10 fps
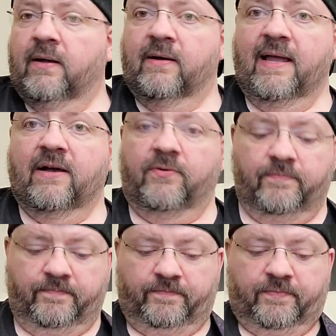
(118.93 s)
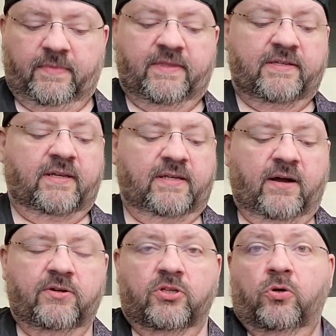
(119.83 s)
Now, this
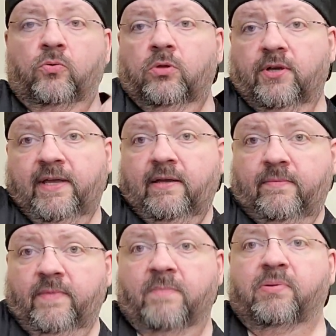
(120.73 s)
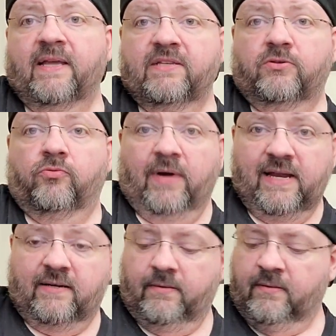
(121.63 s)
guitar is cool looking. It plays great